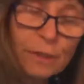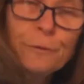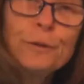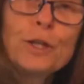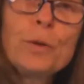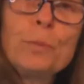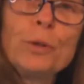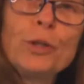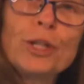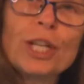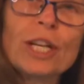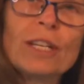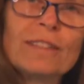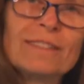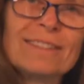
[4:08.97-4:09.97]
for the
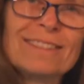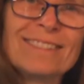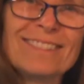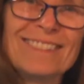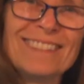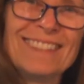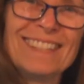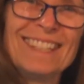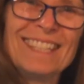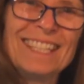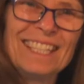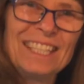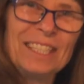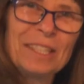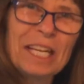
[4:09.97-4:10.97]
burger.
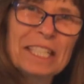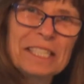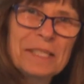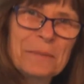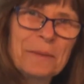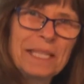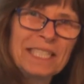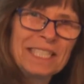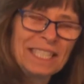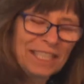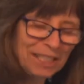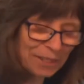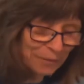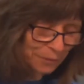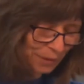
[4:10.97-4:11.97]
You got some
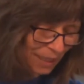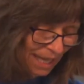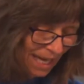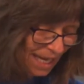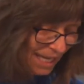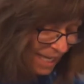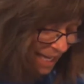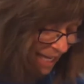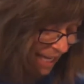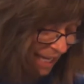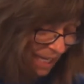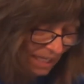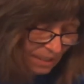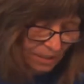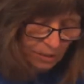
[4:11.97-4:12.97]
ideas for that?
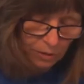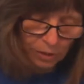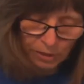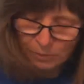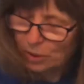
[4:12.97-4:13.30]
So I'm